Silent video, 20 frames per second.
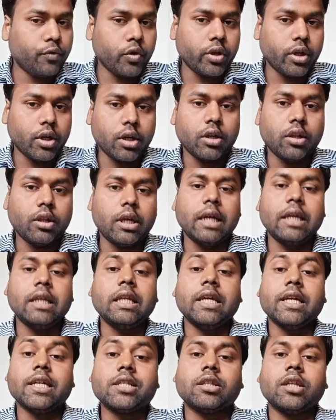If you recall
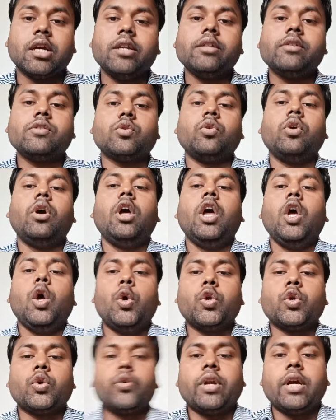in AS9 also,
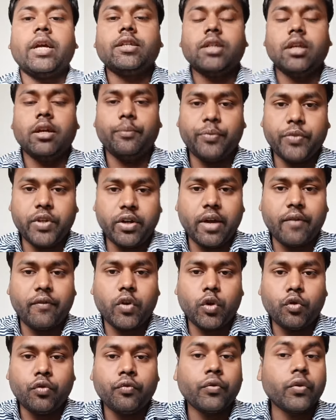we recognize the
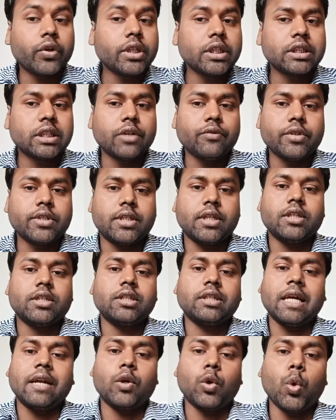revenue for the
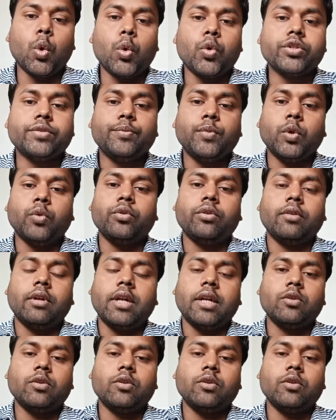services that goes beyond,